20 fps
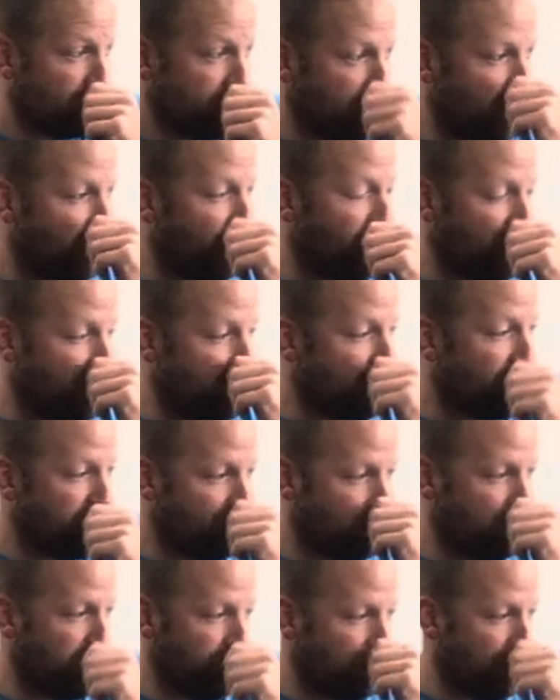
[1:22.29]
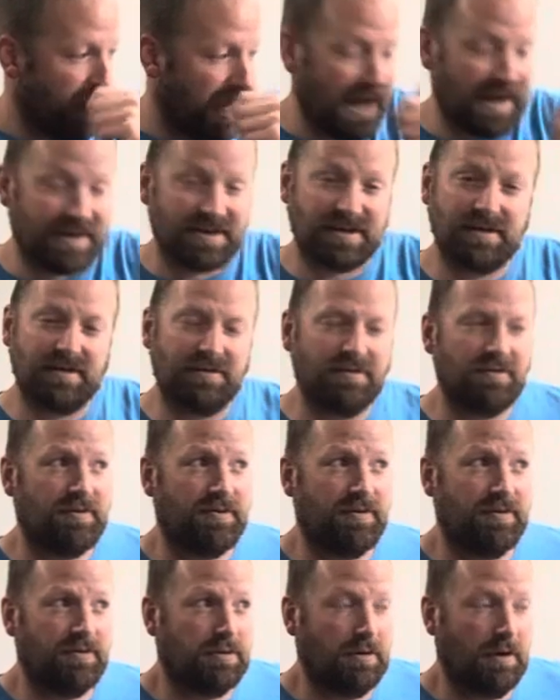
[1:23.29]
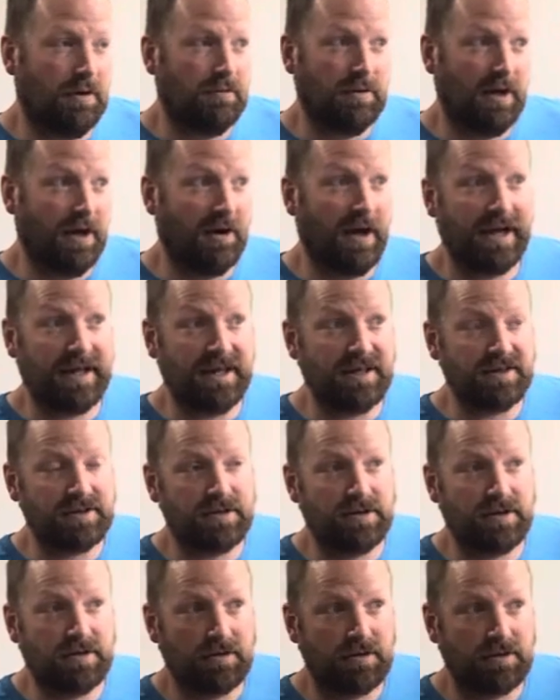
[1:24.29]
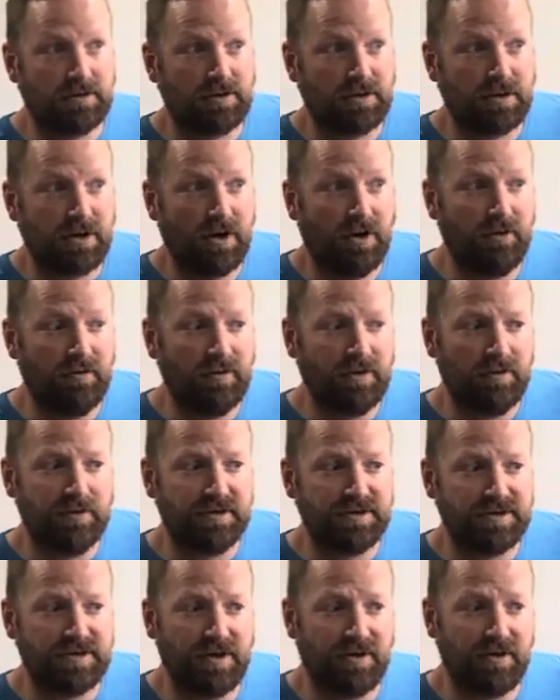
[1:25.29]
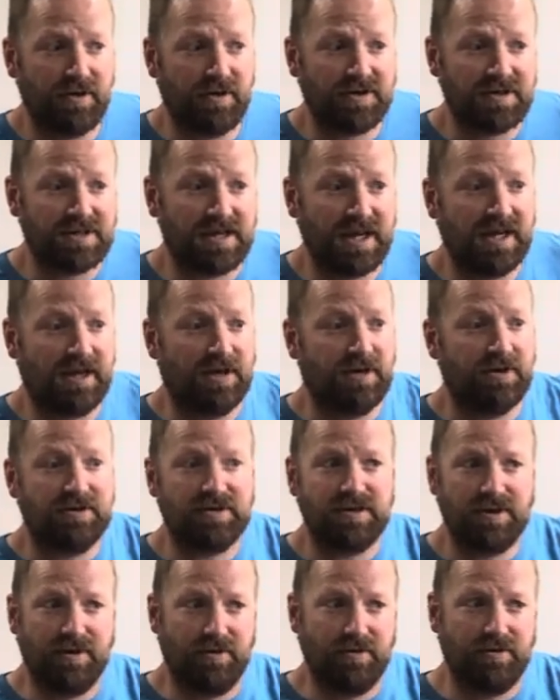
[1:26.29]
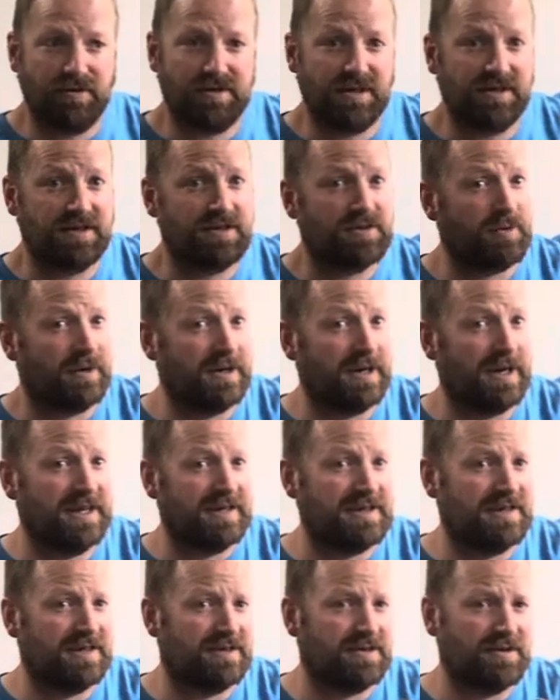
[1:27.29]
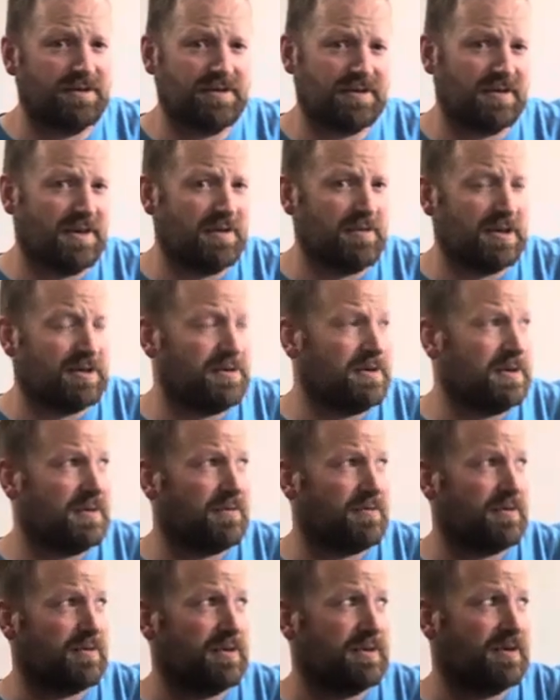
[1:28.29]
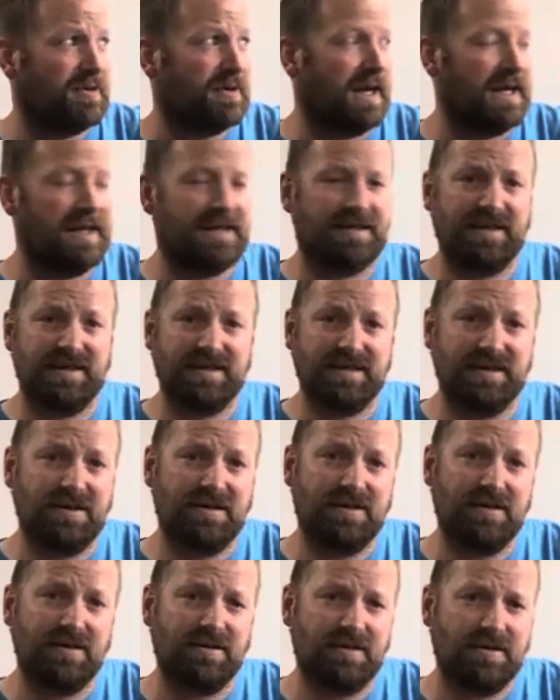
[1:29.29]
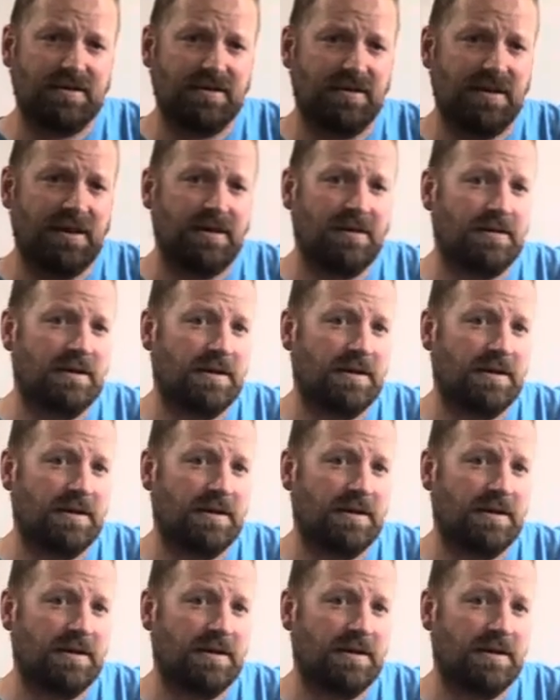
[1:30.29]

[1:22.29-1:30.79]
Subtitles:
event the past, well, I guess COVID was the second year, so since 2019. So they've been doing it for, I guess, that's 6 years then,